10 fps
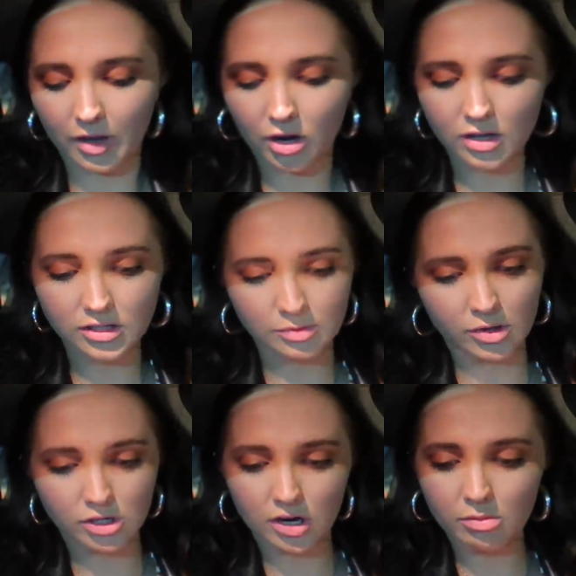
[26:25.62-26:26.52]
like, cross this
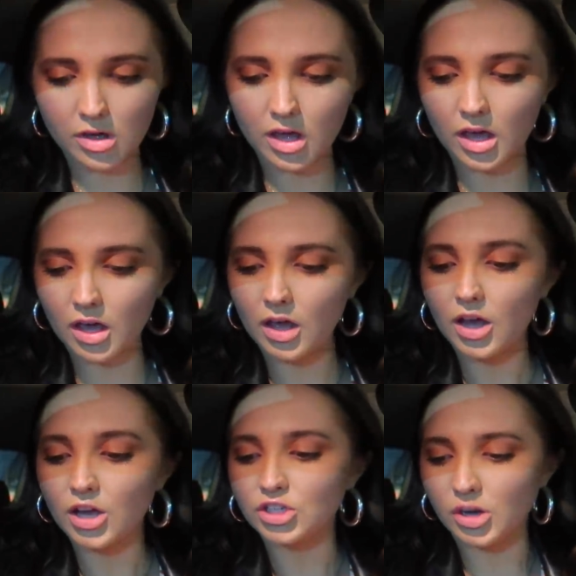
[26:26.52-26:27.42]
over me.
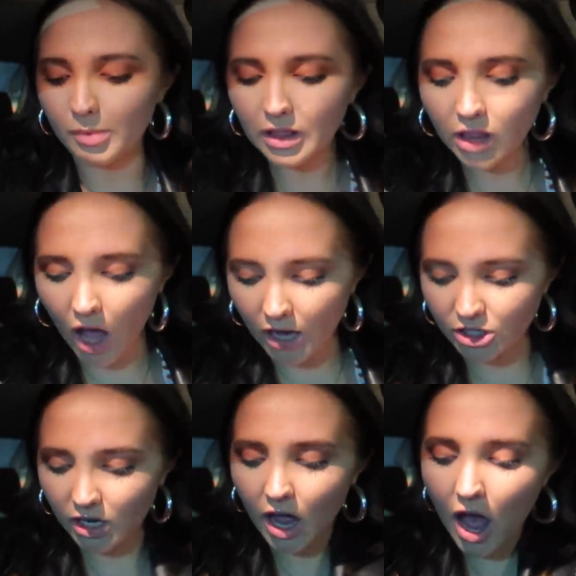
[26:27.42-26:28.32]

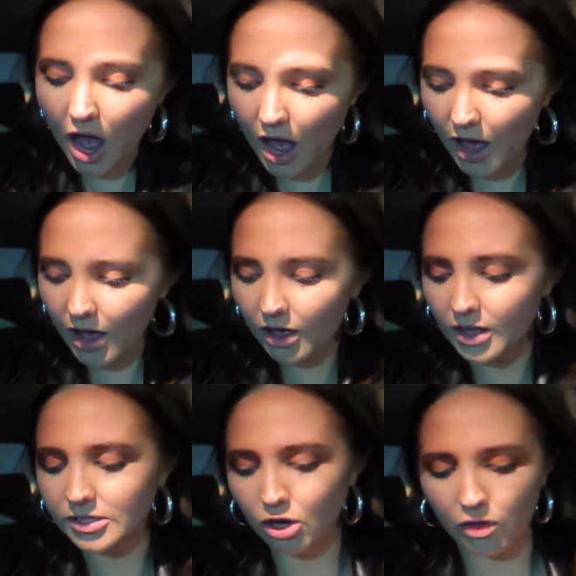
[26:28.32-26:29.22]
Dermalogica.
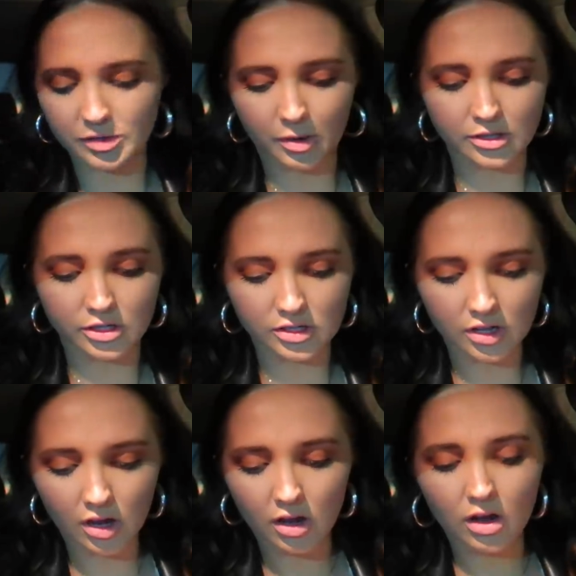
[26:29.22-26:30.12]
It's Ooh. like all the sponsors.
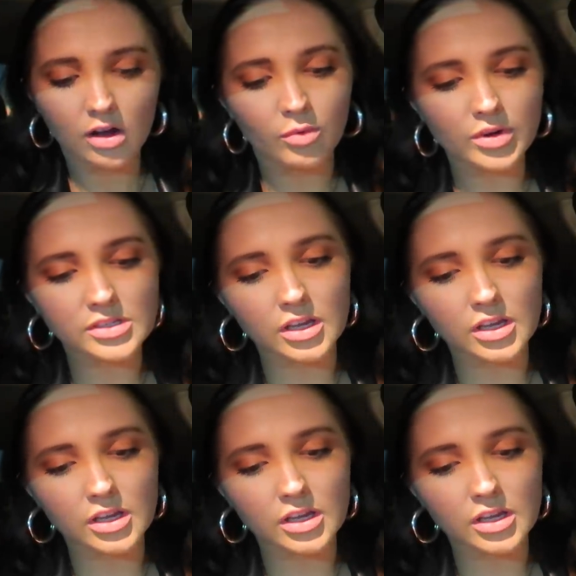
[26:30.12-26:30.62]
What is